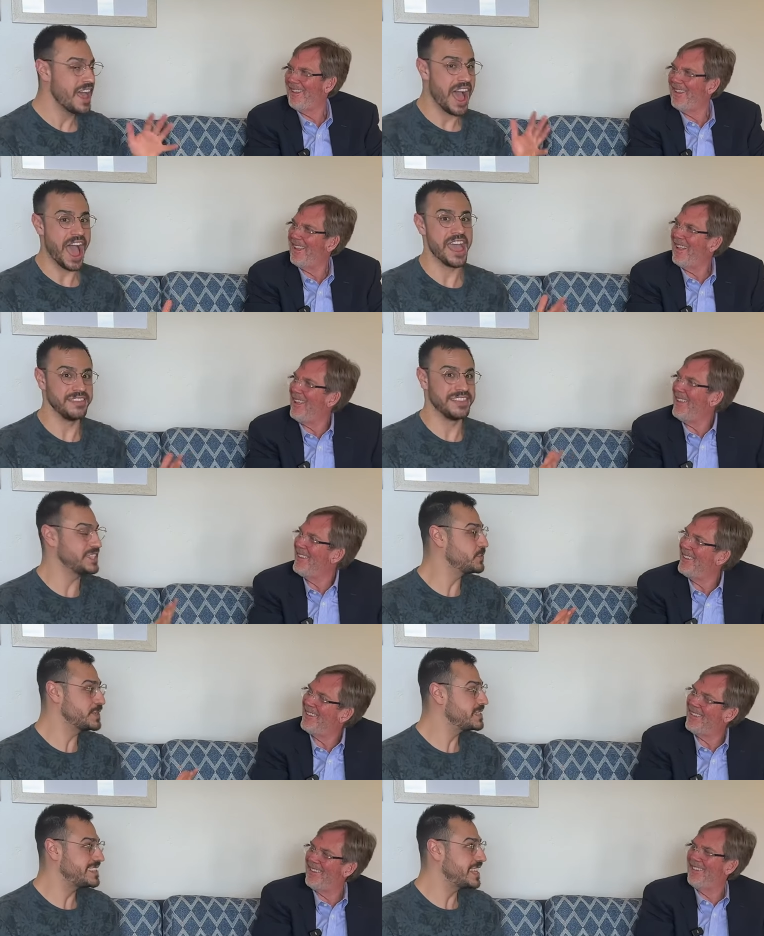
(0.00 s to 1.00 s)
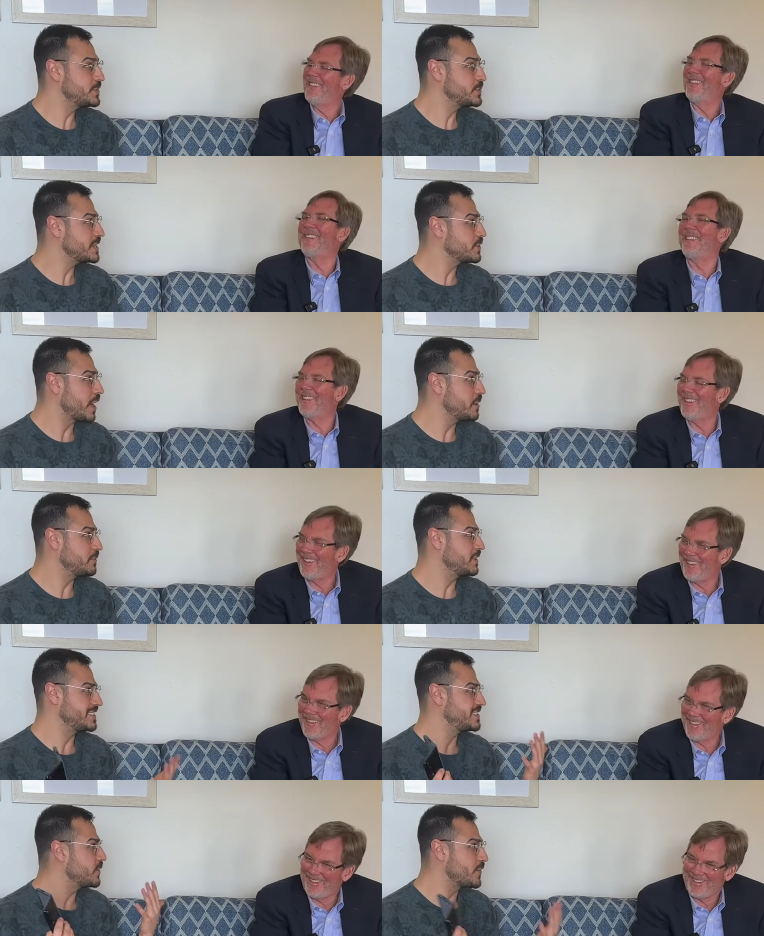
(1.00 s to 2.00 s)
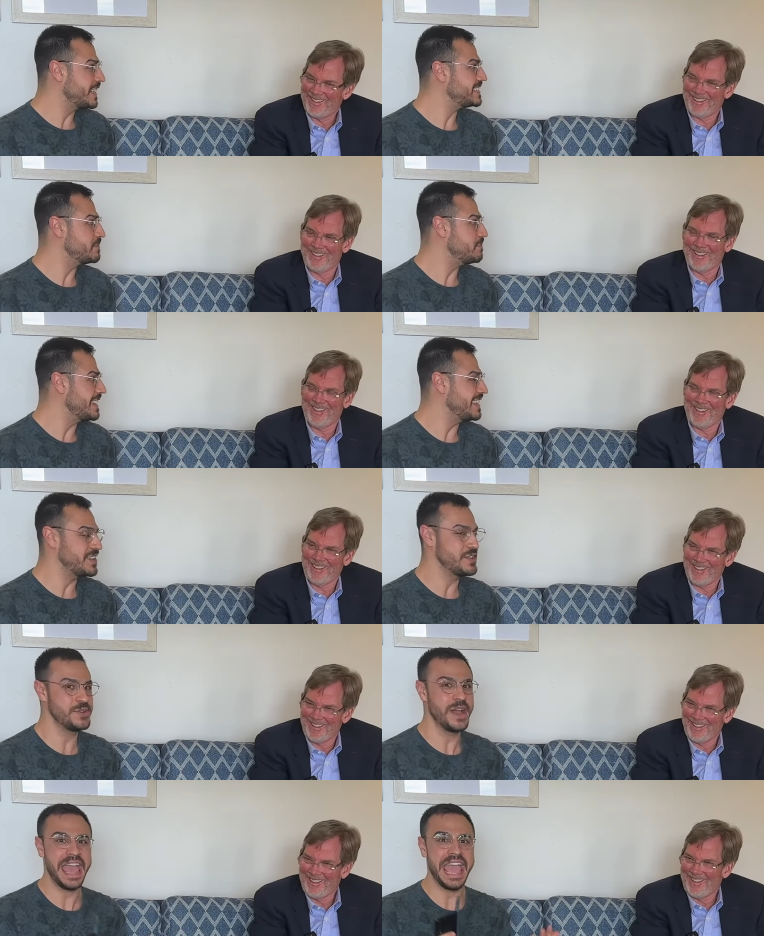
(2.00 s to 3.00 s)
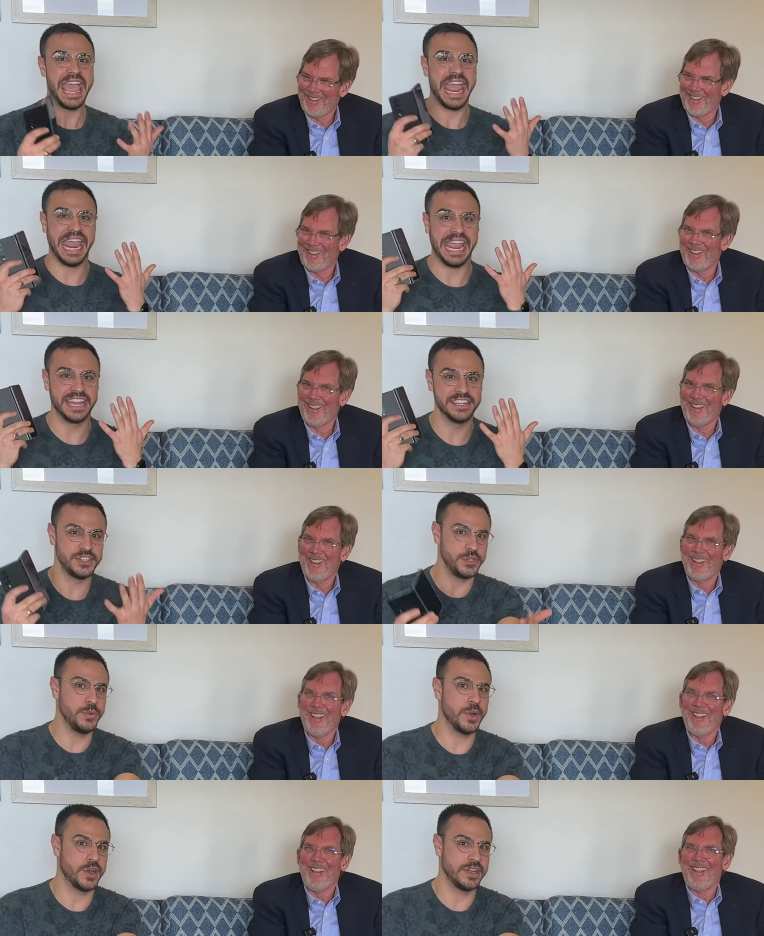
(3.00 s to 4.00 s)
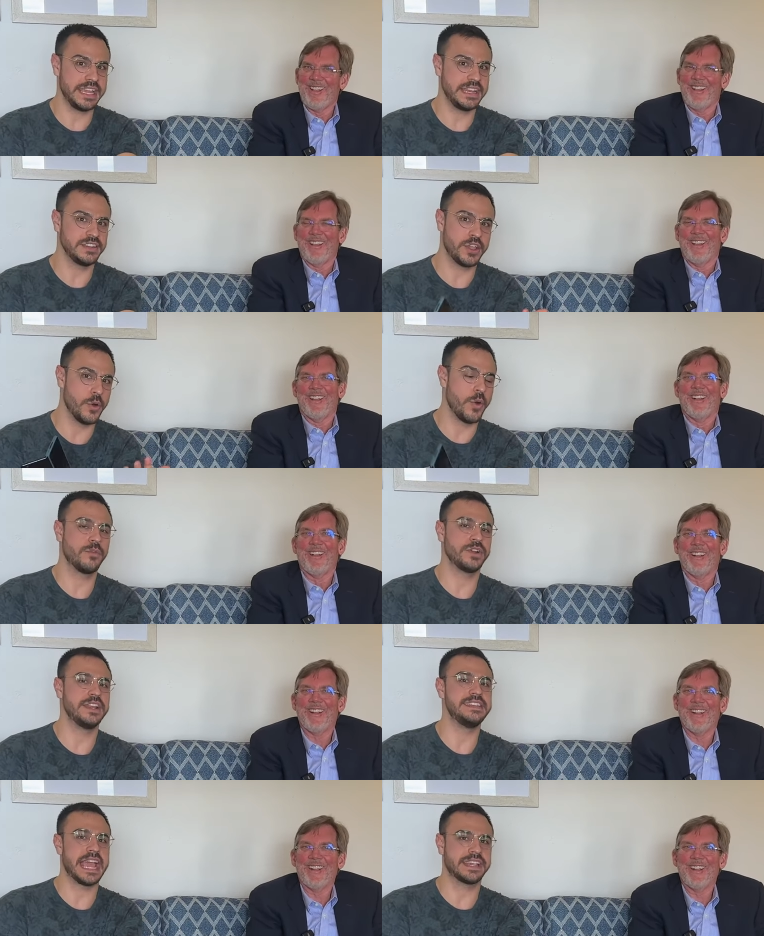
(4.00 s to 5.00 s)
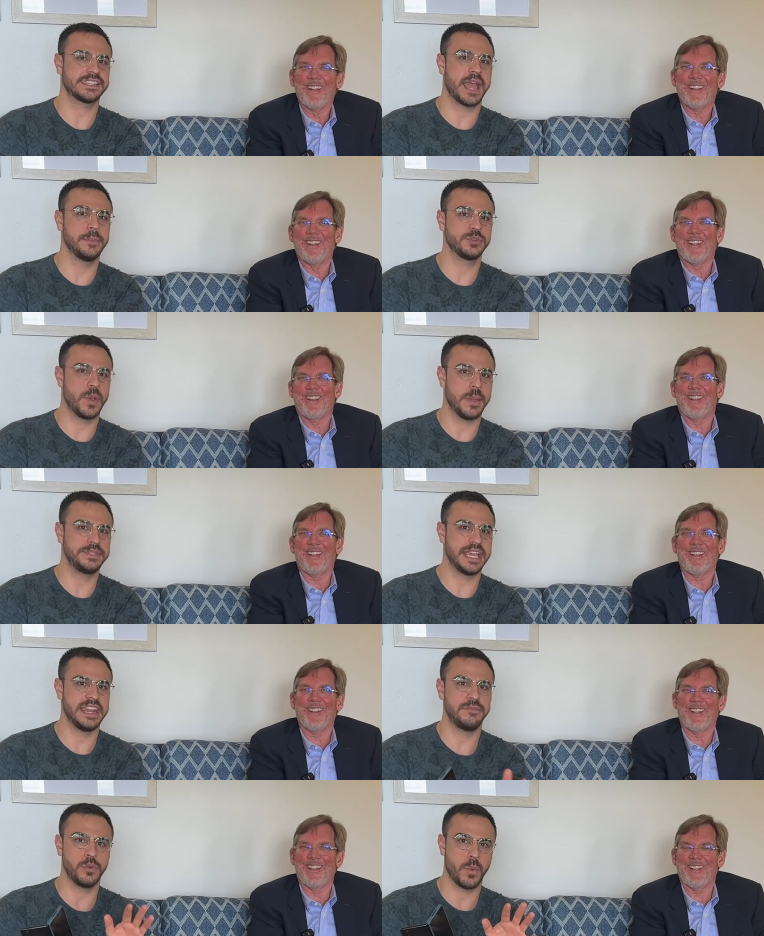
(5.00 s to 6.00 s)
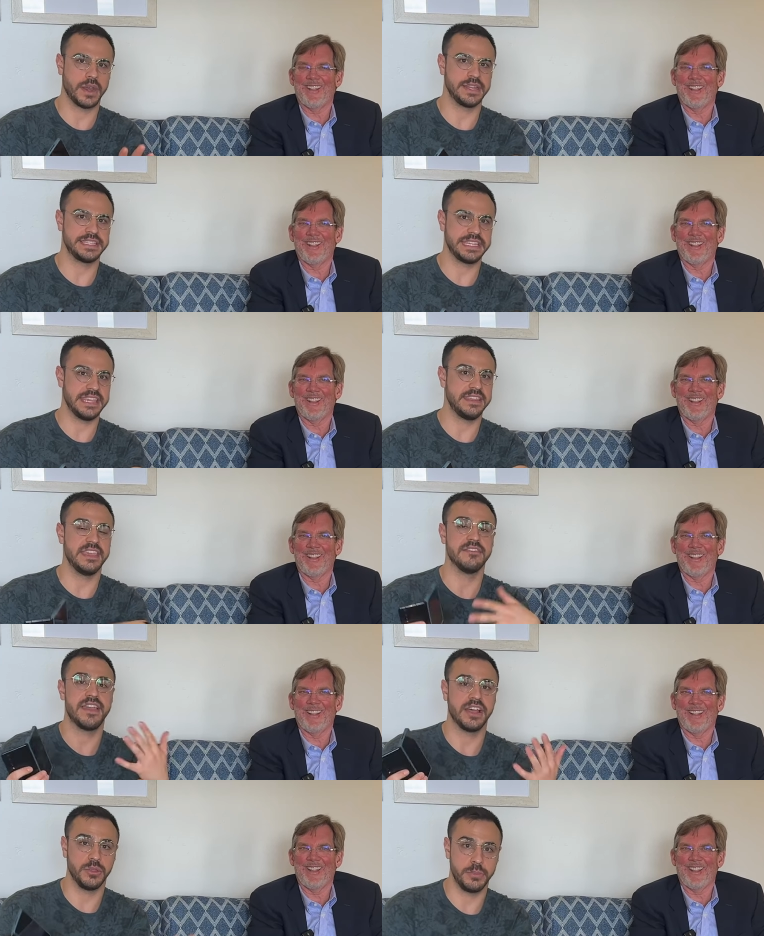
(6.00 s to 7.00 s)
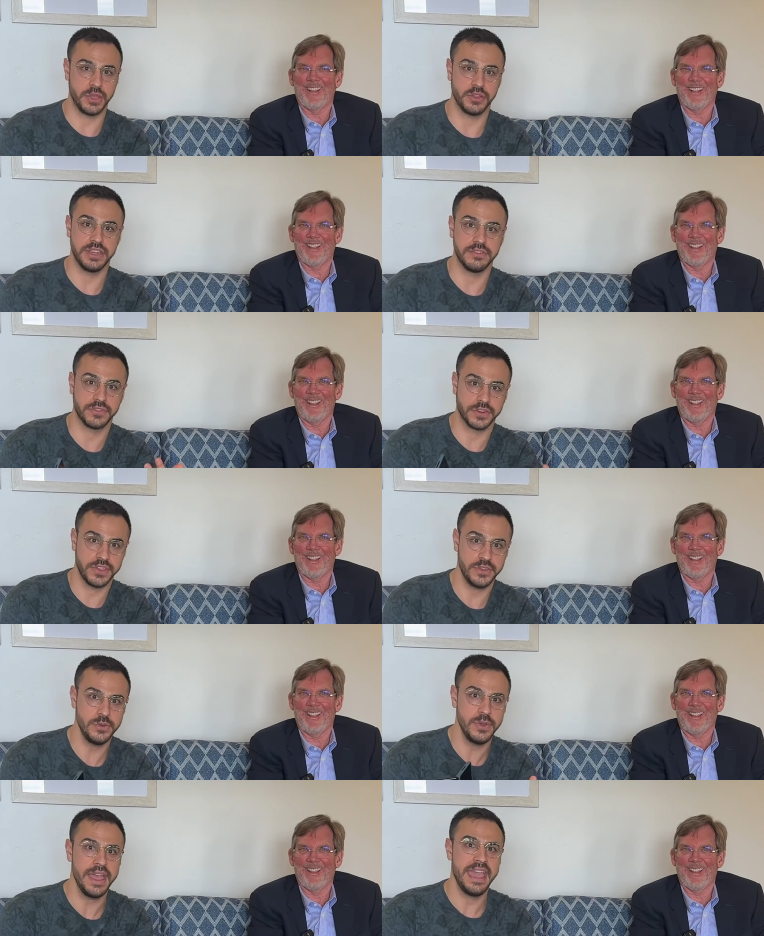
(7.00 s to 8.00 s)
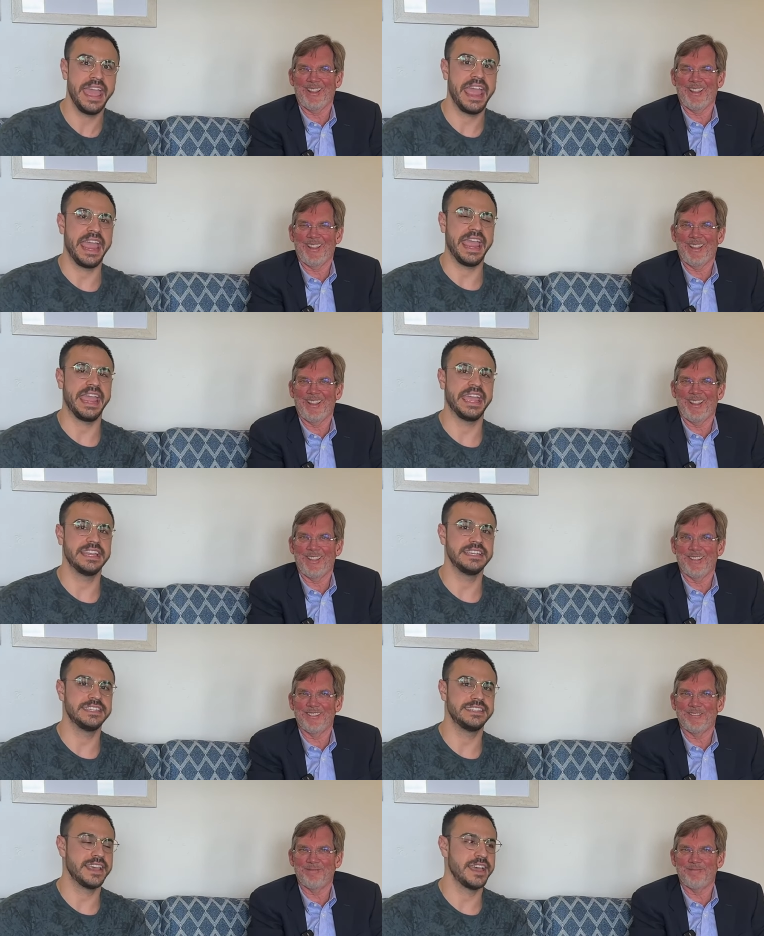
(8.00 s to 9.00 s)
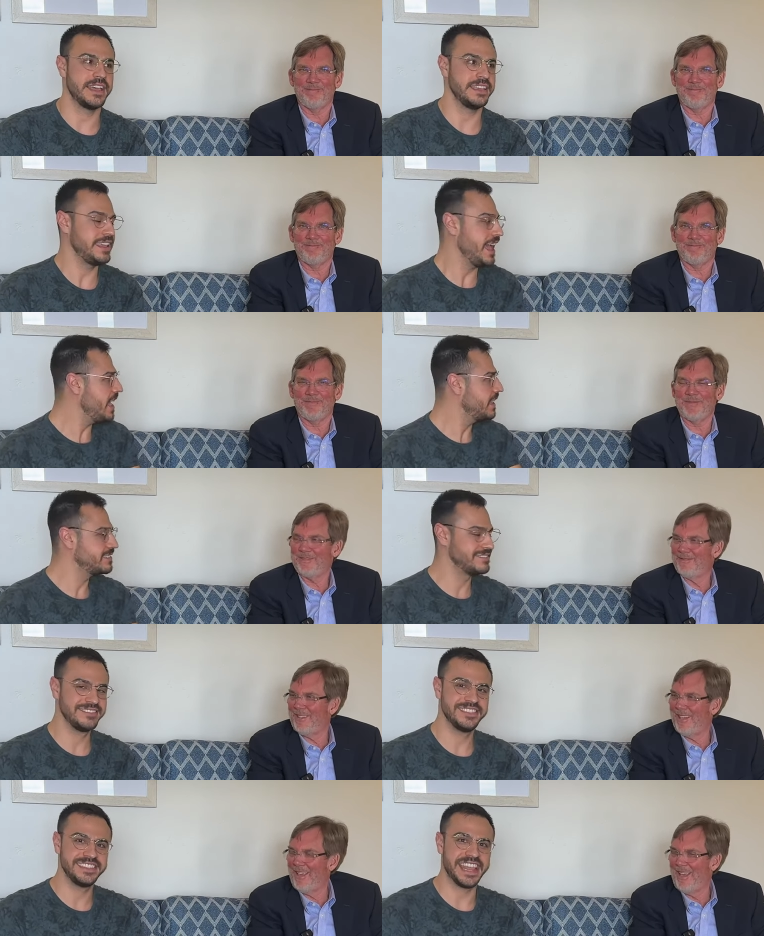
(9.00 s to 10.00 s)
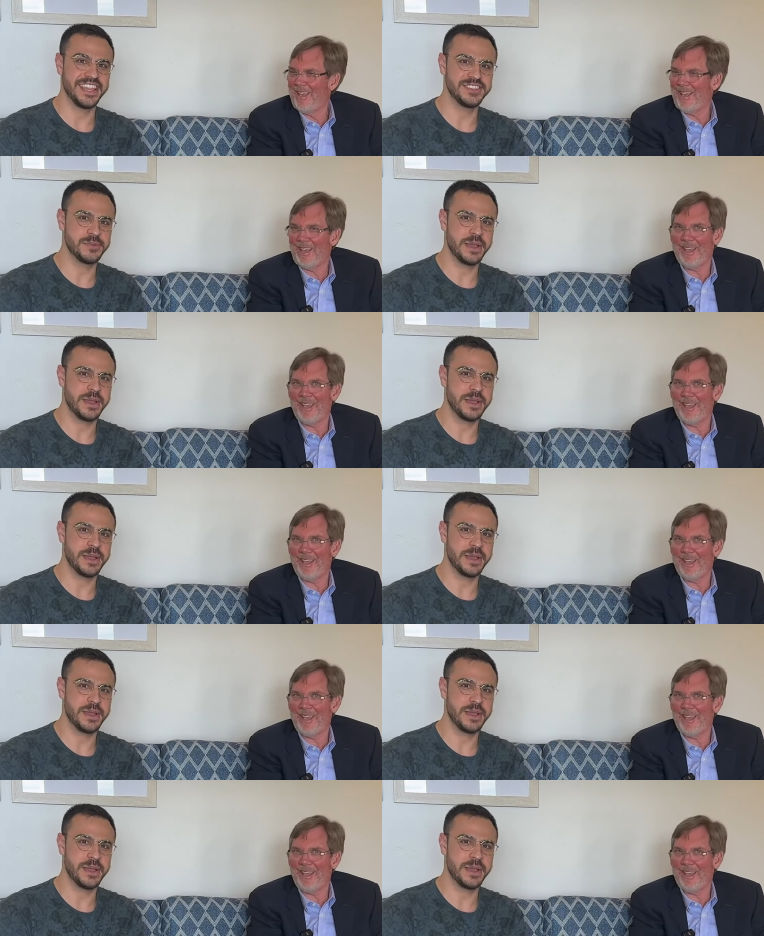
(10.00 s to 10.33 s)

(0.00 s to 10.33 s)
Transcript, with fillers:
Speaker 1: I, hey. this was this was incredible. It's so great to meet you. And you heard it. Go over to Dexcom's website if you want to see the availability for you. And uh, yeah, Thank you so